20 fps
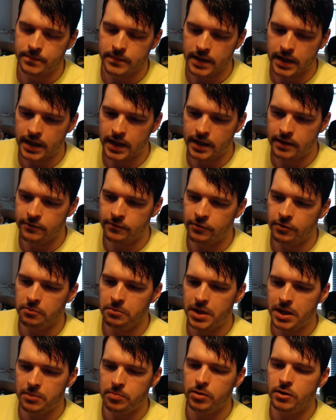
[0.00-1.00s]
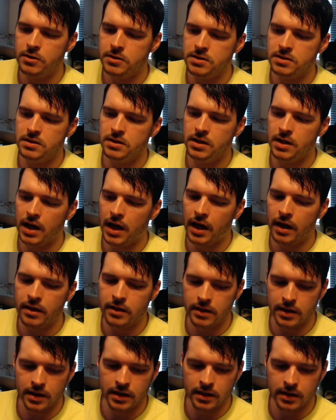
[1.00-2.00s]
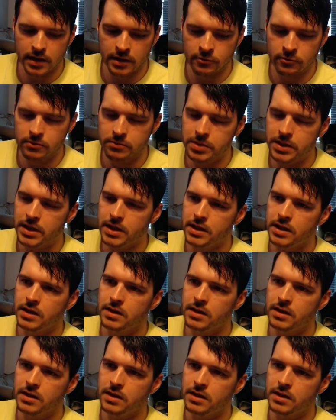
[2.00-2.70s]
And for me personally, I think it would be